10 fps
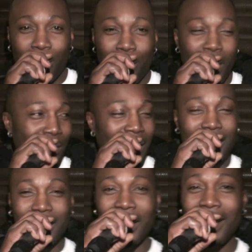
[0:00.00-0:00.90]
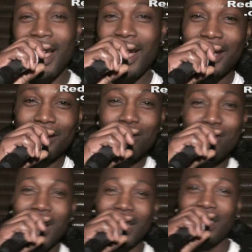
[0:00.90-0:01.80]
Rat say, hey,
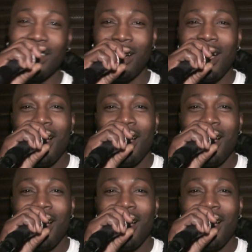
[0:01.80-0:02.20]
mad enough.